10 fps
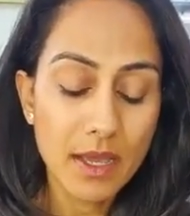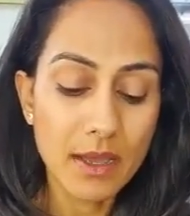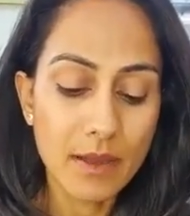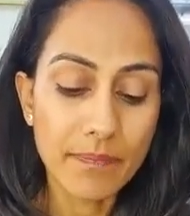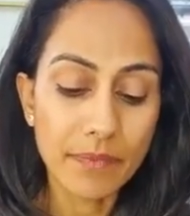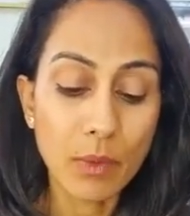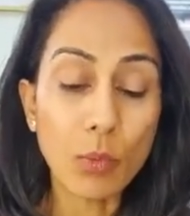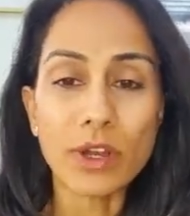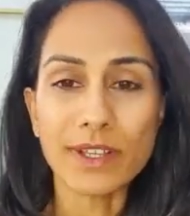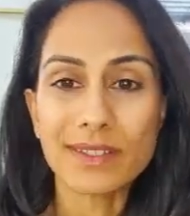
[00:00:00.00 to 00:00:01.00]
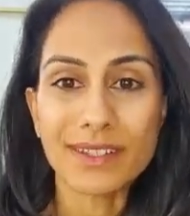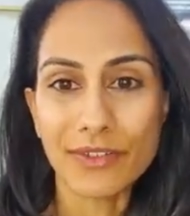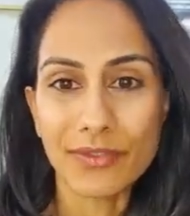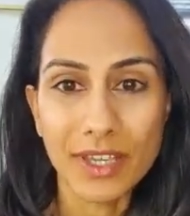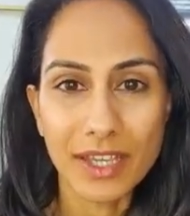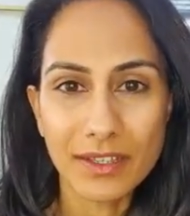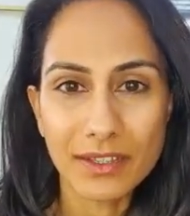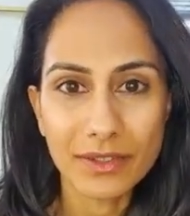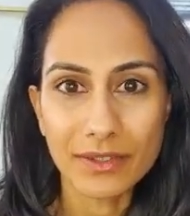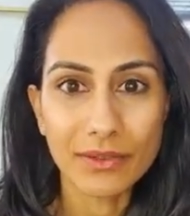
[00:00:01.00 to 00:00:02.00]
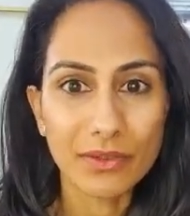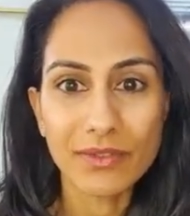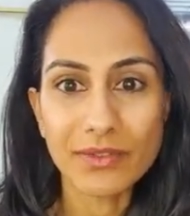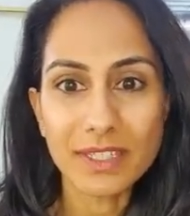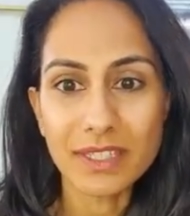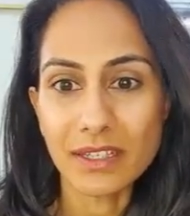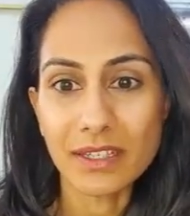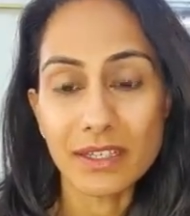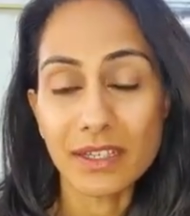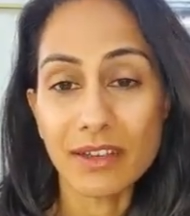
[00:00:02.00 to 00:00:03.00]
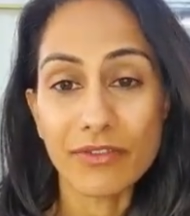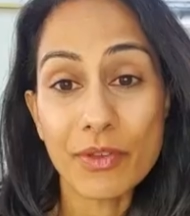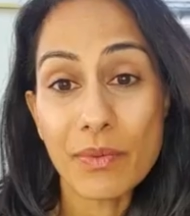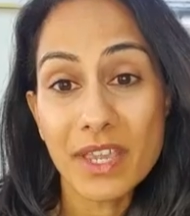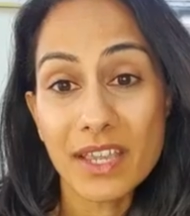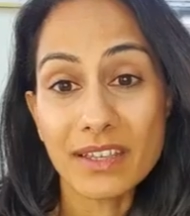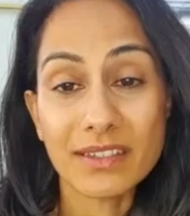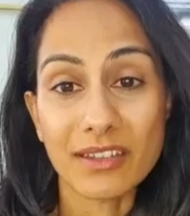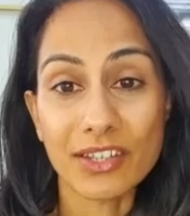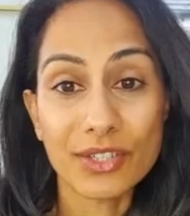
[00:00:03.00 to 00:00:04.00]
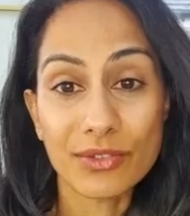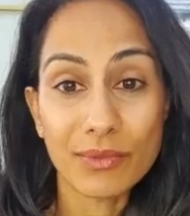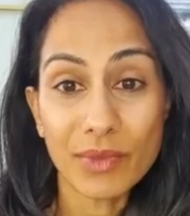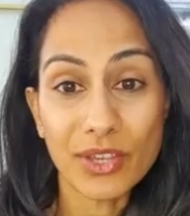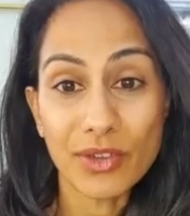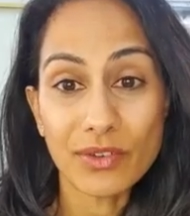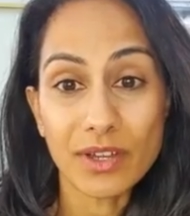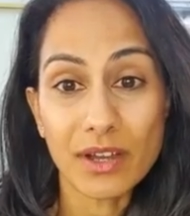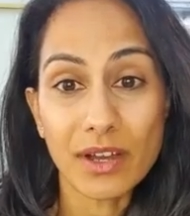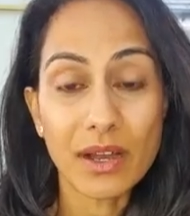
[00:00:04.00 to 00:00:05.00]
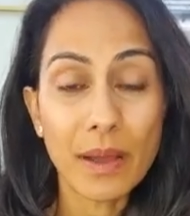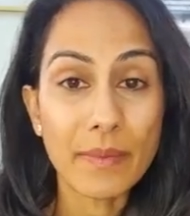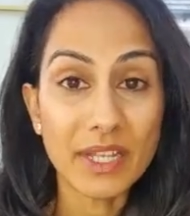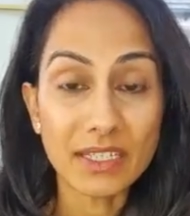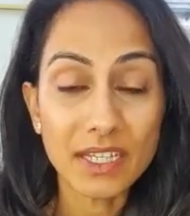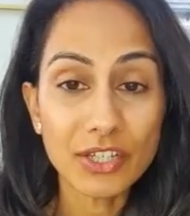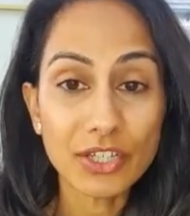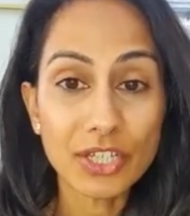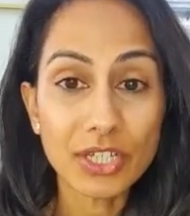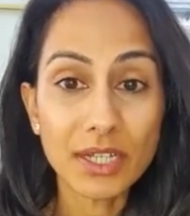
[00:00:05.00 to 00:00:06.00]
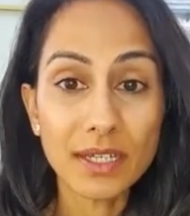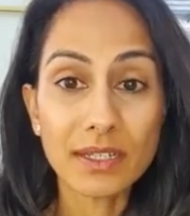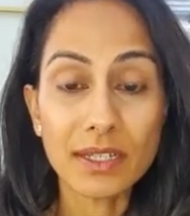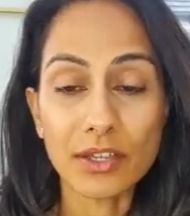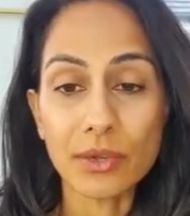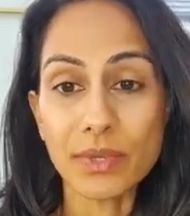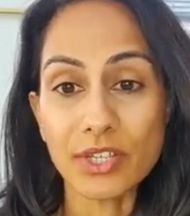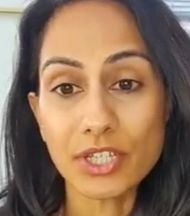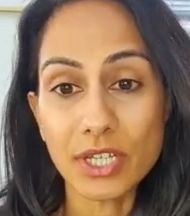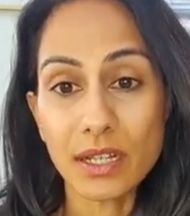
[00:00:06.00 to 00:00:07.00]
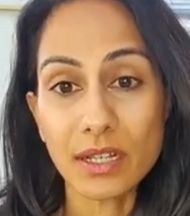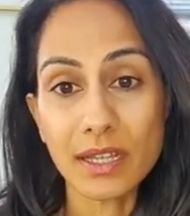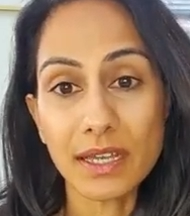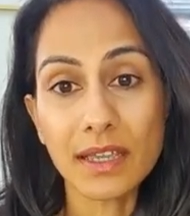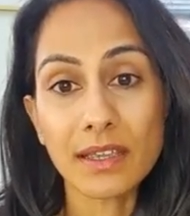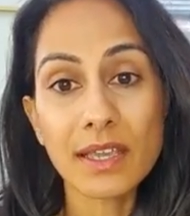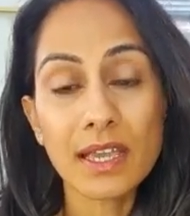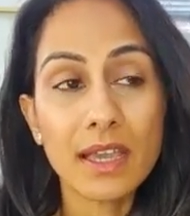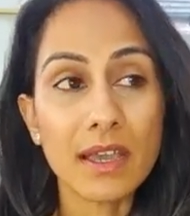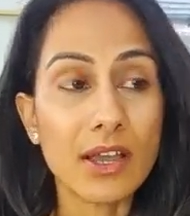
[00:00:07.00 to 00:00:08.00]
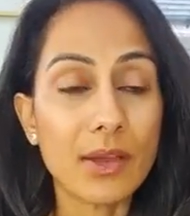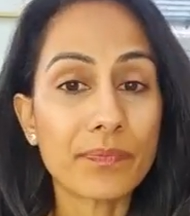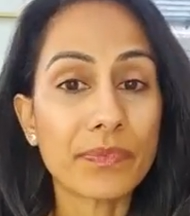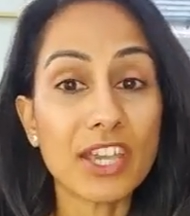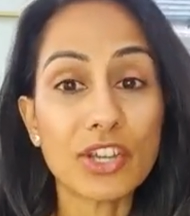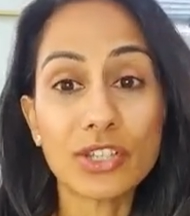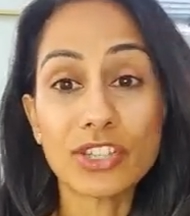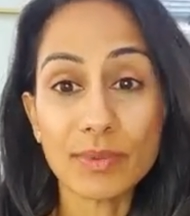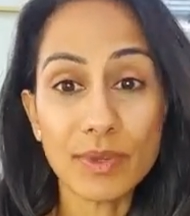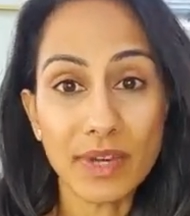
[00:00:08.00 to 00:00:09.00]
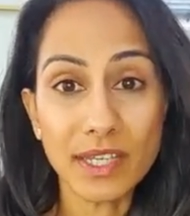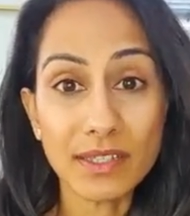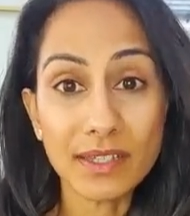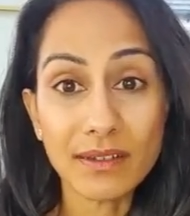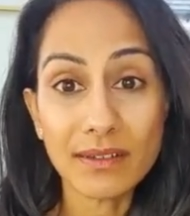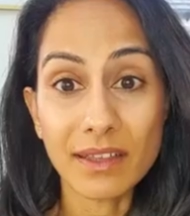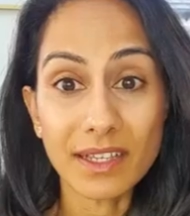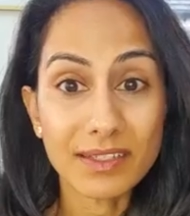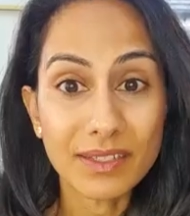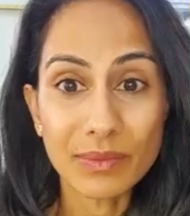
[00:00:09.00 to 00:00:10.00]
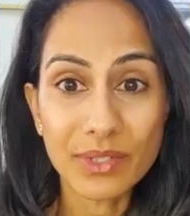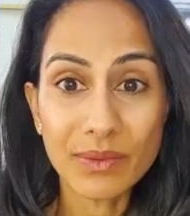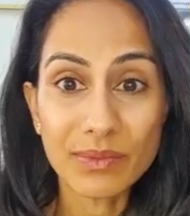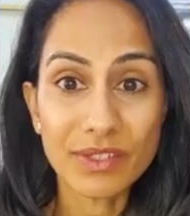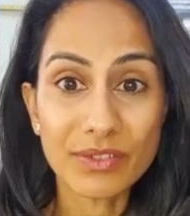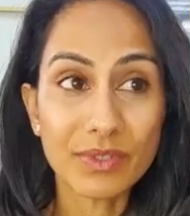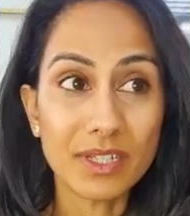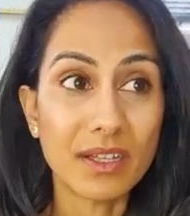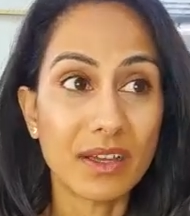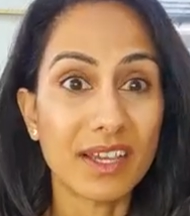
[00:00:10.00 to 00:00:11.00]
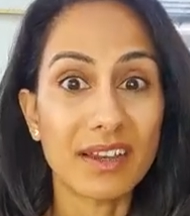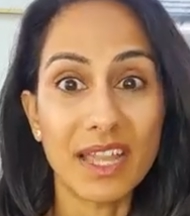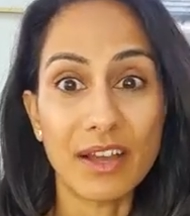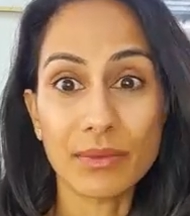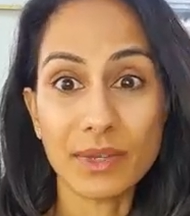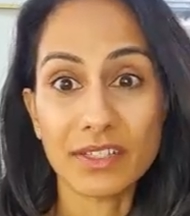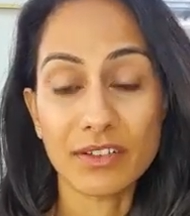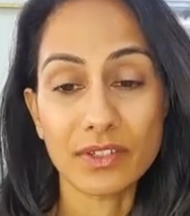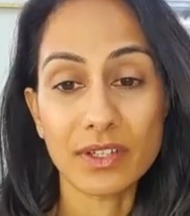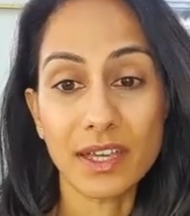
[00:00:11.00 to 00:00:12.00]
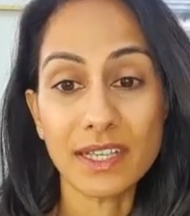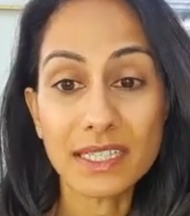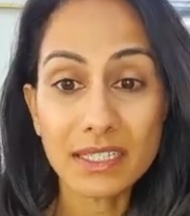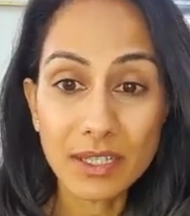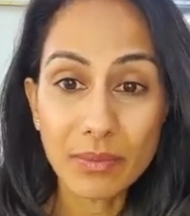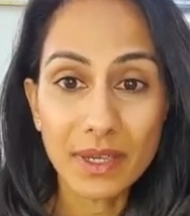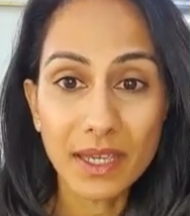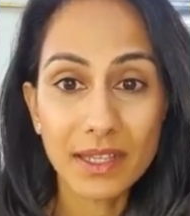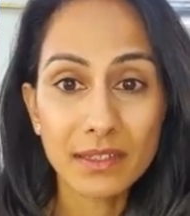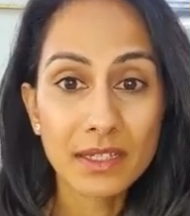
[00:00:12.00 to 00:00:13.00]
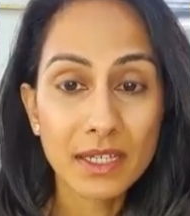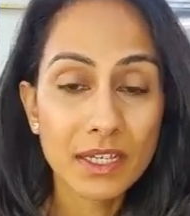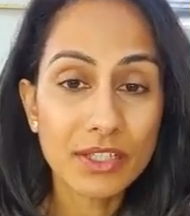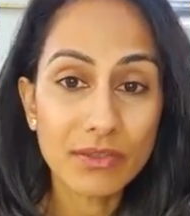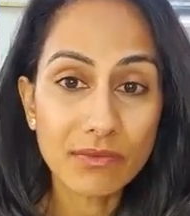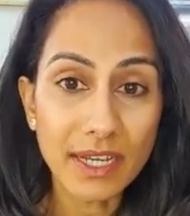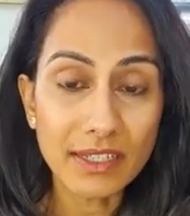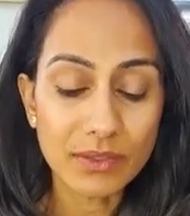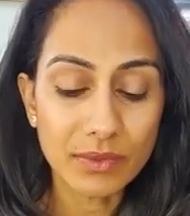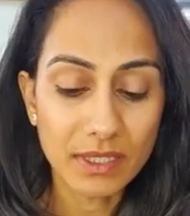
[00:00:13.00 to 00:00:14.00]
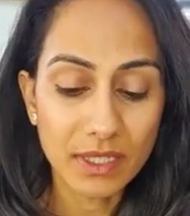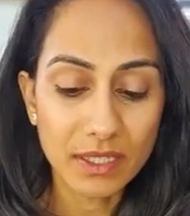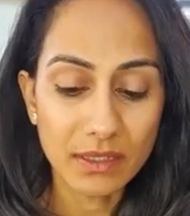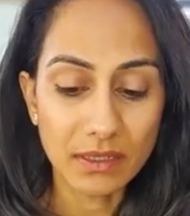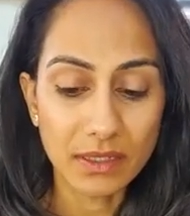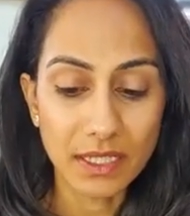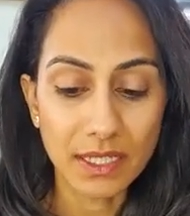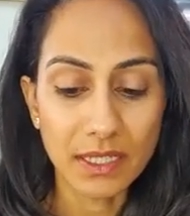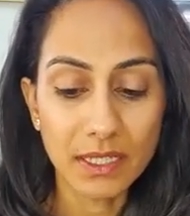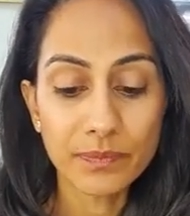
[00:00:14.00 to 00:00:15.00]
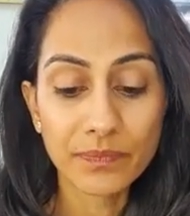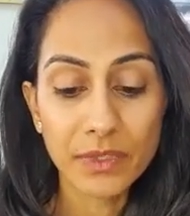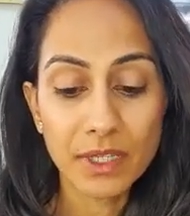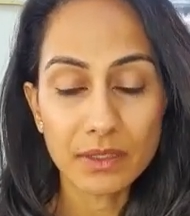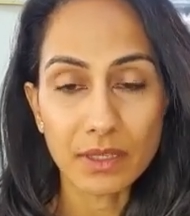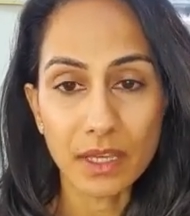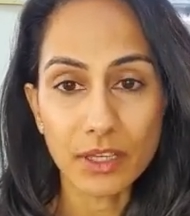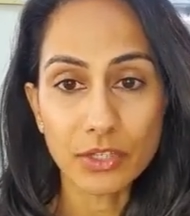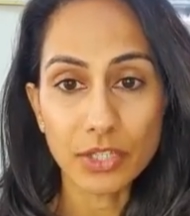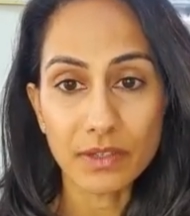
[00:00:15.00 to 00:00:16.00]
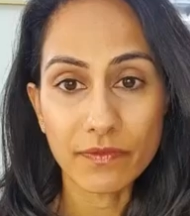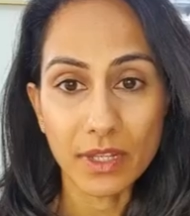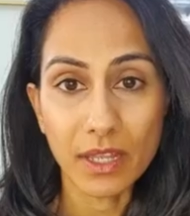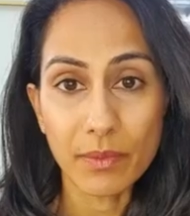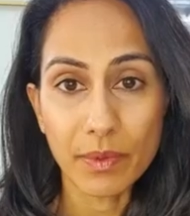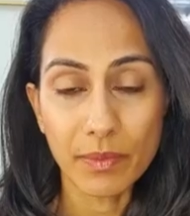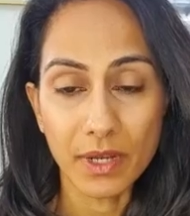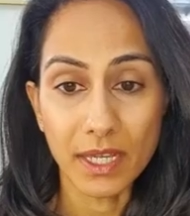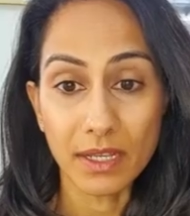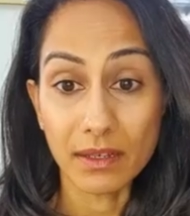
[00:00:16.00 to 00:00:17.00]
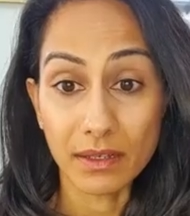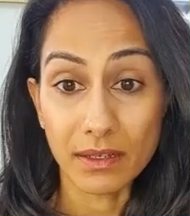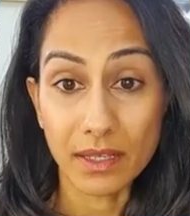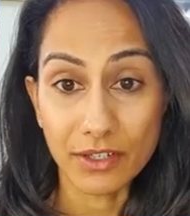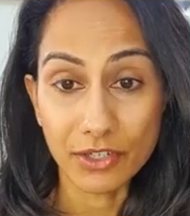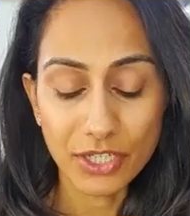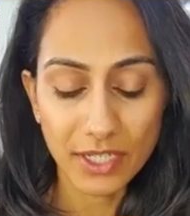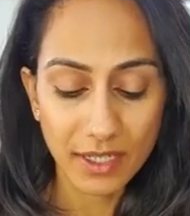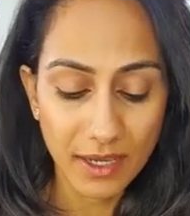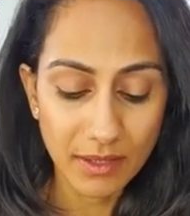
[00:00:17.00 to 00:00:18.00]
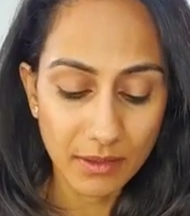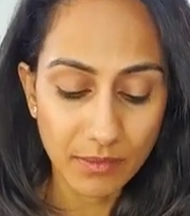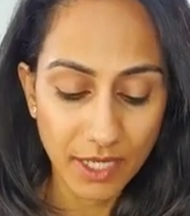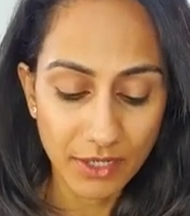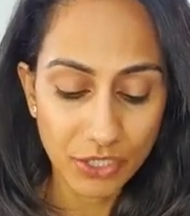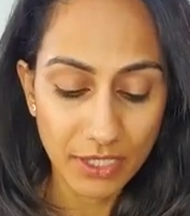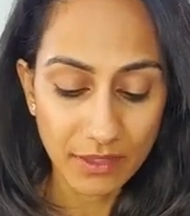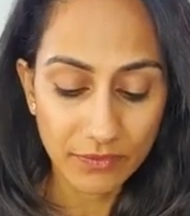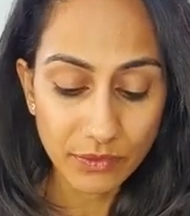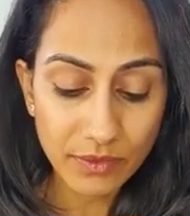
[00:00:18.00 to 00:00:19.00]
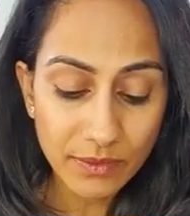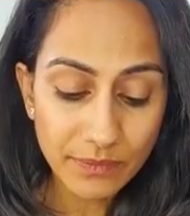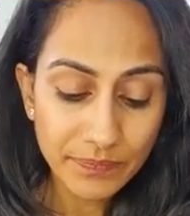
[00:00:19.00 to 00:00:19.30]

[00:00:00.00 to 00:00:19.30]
And what is self-care? So obviously for me, it's like doing my yoga, meditation, it could be journaling, it could just be resting. Like sometimes it's really like allowing myself to like sleep in, to rest when the kids aren't here so that I can just fill up my energy again, my energy levels.